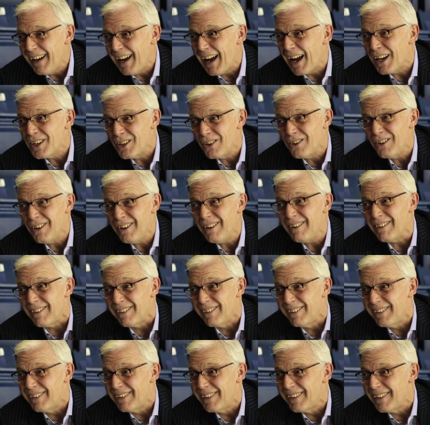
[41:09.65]
I don't know.
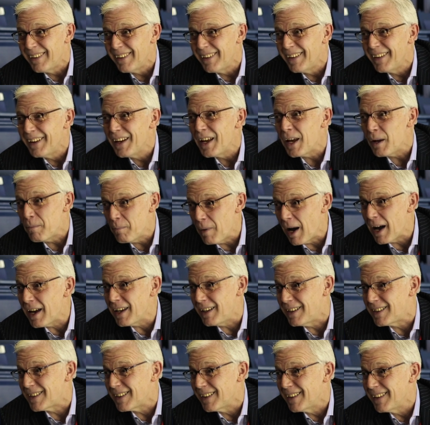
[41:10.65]
Yeah. It might.